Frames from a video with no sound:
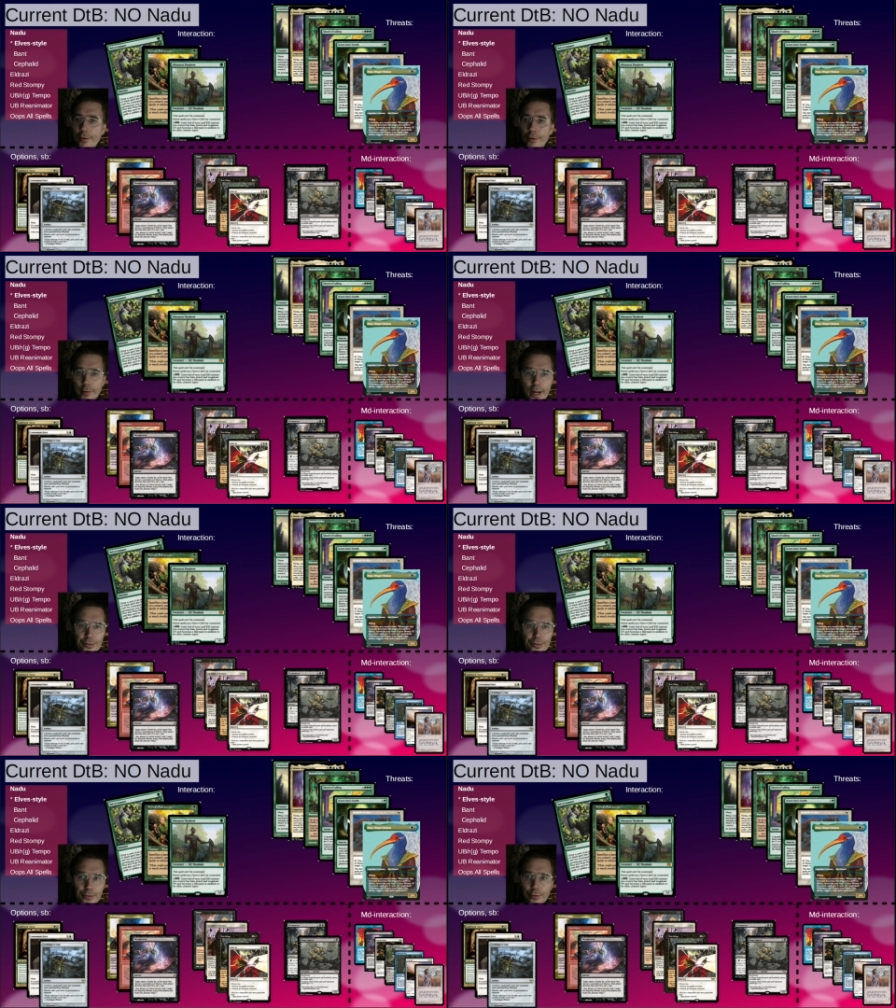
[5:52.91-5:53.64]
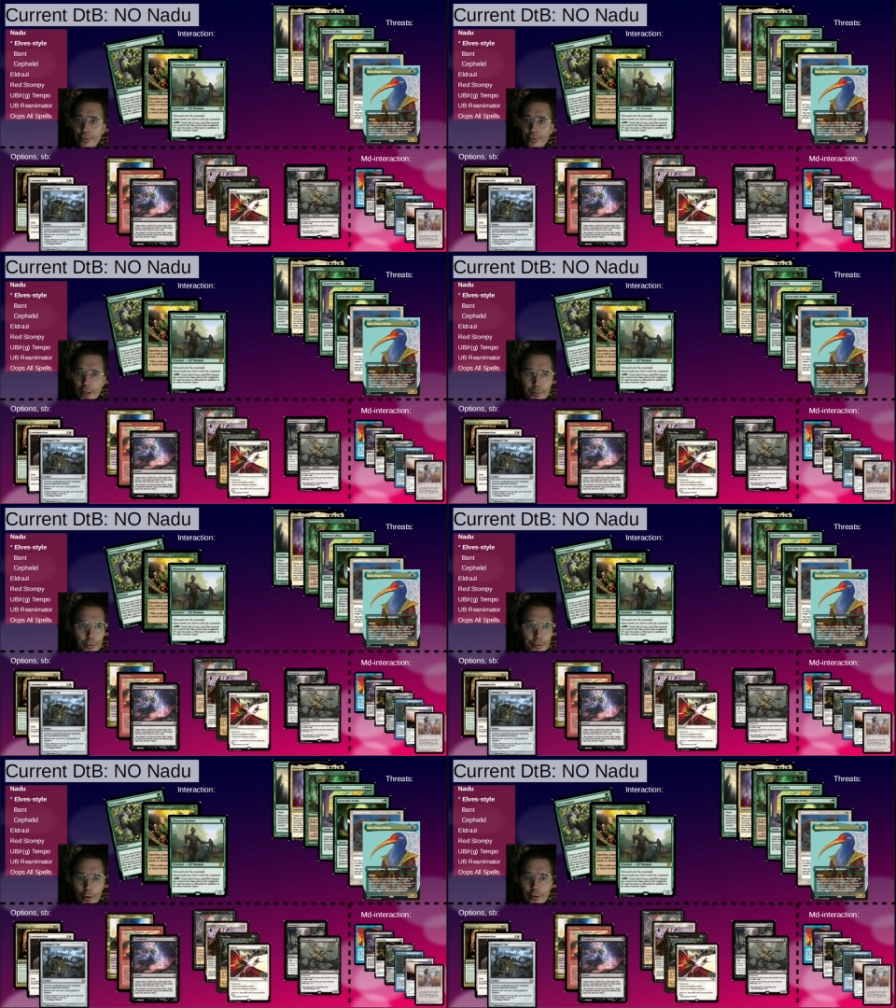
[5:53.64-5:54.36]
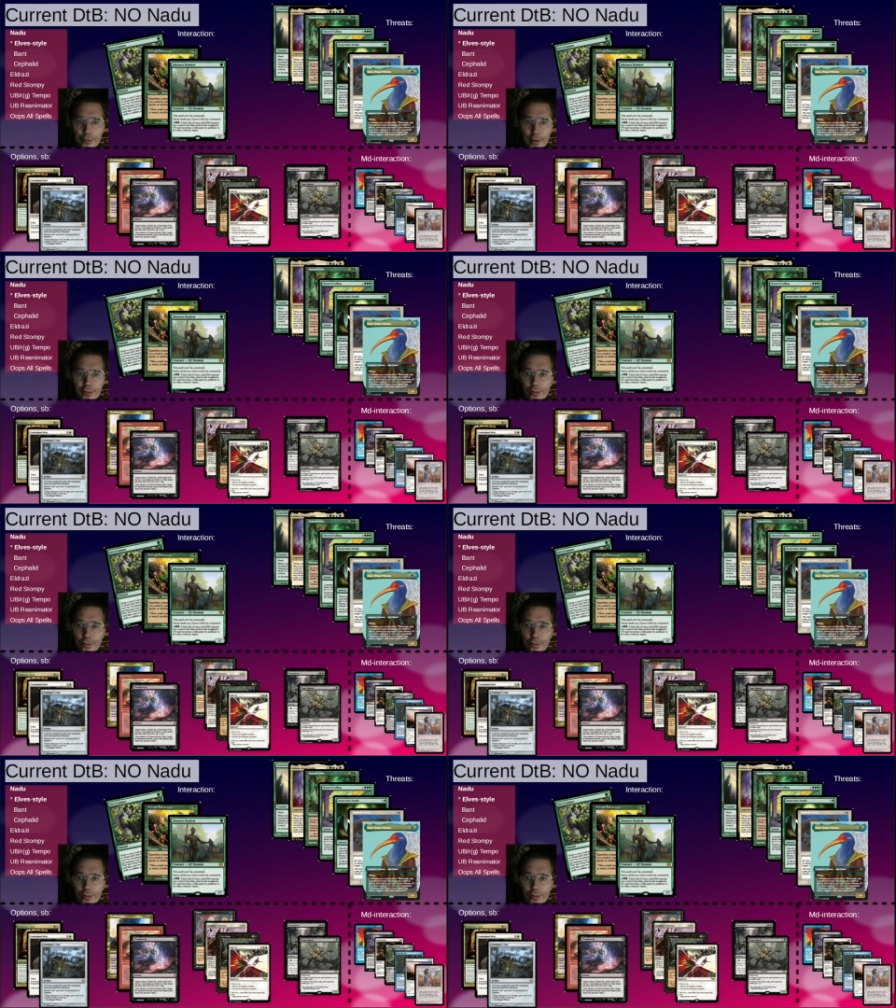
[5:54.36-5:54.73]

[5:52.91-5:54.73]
answers, your sideboard cards, right?